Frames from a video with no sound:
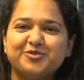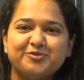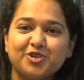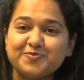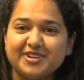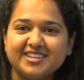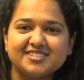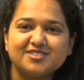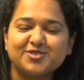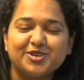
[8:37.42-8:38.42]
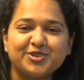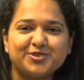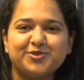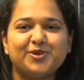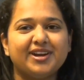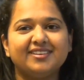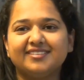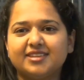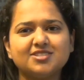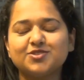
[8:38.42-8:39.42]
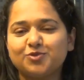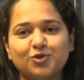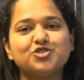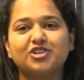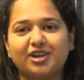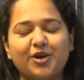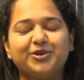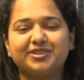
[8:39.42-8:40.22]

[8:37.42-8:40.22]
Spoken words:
what place she's going to, and they just want to check out.